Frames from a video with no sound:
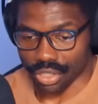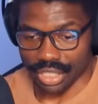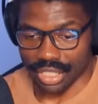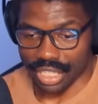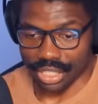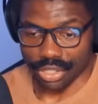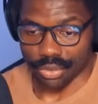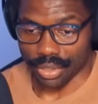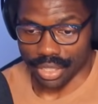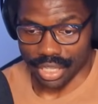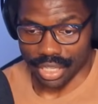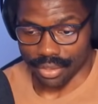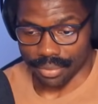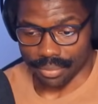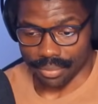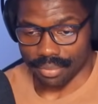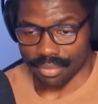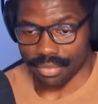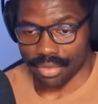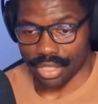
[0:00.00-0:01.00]
literally
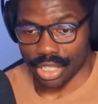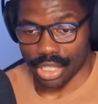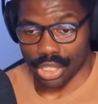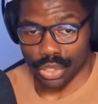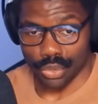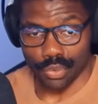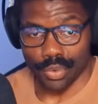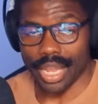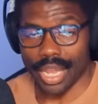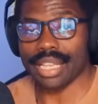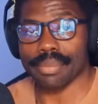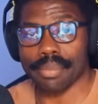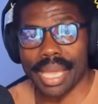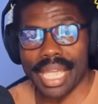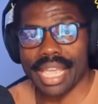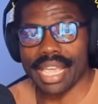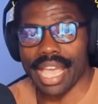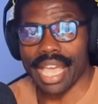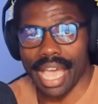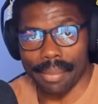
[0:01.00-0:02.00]
create
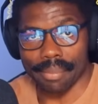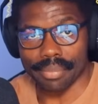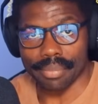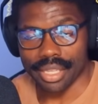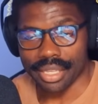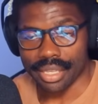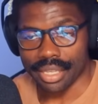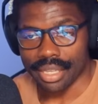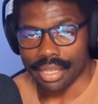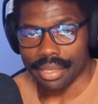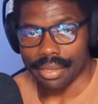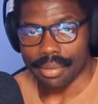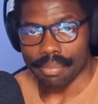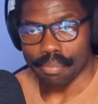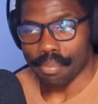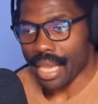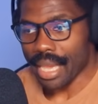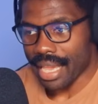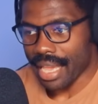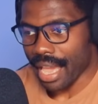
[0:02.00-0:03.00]
mayhem?
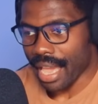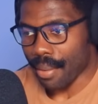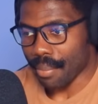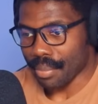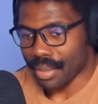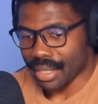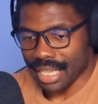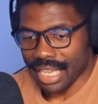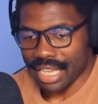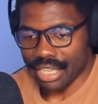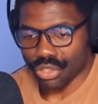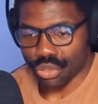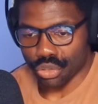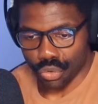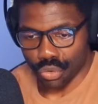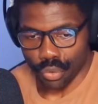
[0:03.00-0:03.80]
Mayhem needs to